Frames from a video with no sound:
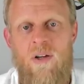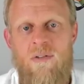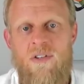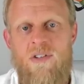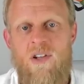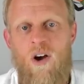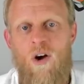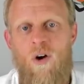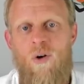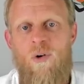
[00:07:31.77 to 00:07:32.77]

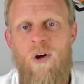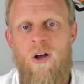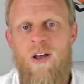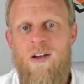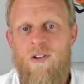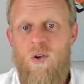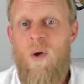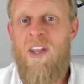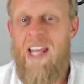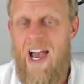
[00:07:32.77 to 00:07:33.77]
So, do
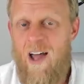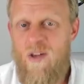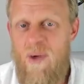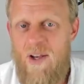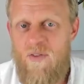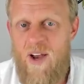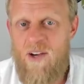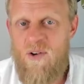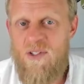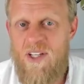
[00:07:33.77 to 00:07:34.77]
any other
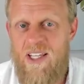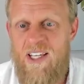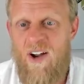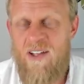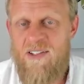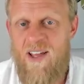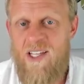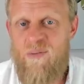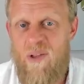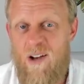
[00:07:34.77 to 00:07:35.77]
manufacturers in the United
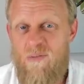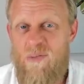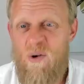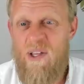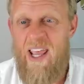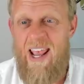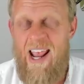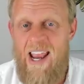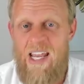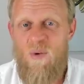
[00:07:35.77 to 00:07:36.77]
States plan on building
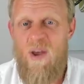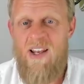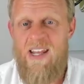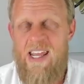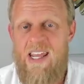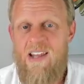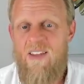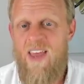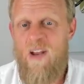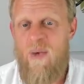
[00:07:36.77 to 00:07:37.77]
anywhere near
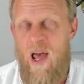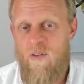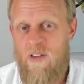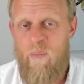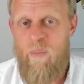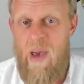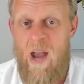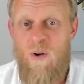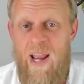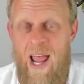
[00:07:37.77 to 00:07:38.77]
that amount of
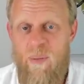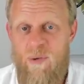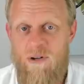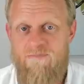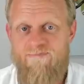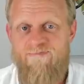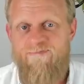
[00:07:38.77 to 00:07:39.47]
battery output?